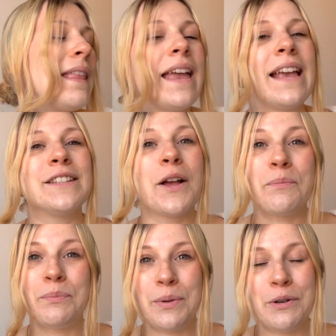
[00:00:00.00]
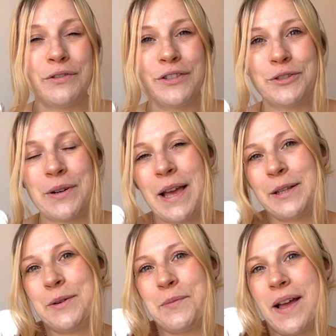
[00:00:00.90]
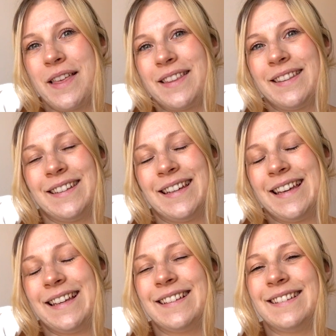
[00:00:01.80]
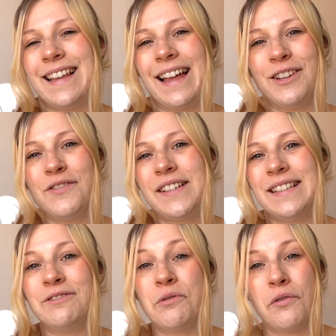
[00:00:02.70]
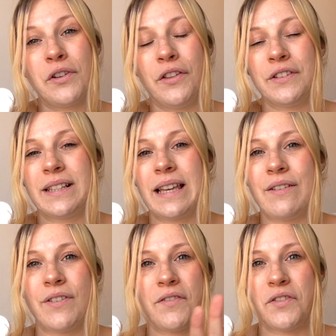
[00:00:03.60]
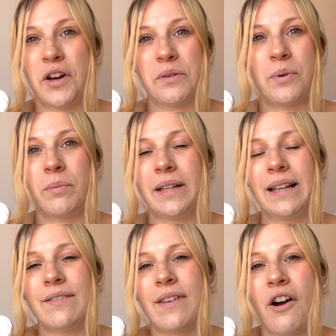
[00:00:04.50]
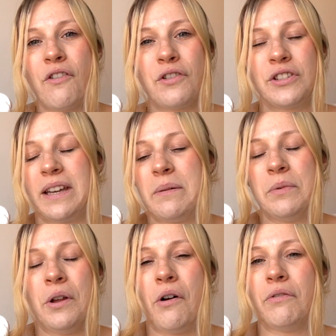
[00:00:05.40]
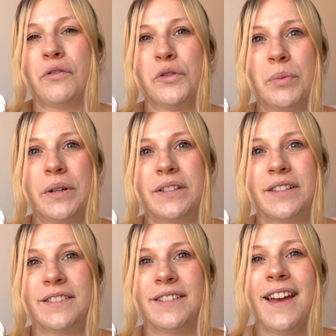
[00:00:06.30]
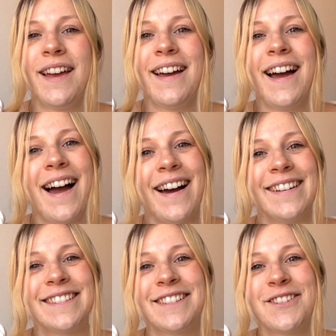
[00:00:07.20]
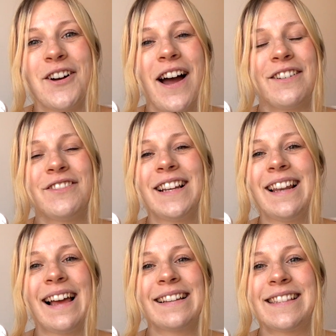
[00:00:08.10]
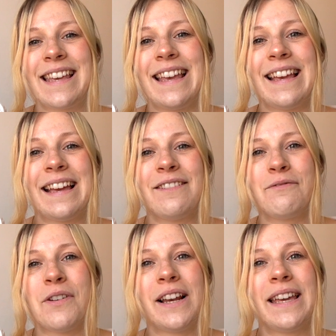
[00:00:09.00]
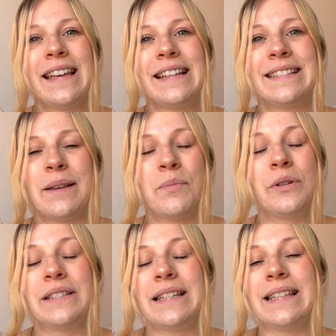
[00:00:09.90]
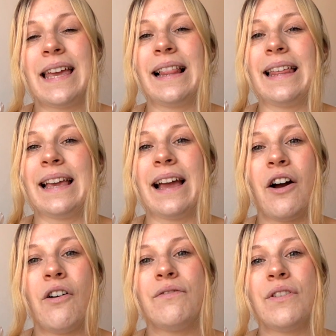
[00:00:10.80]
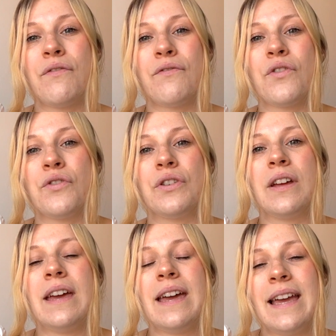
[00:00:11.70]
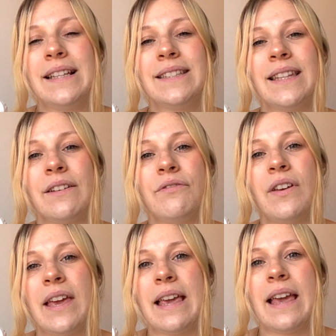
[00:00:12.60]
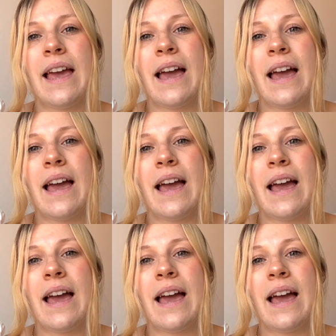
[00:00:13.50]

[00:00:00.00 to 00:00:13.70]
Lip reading: It's a beautiful dress with I love the little ruffle on the sleeve, even though I'd probably leave that off because I am not a ruffle person. And so I really like the really simple detailing of the front into the V,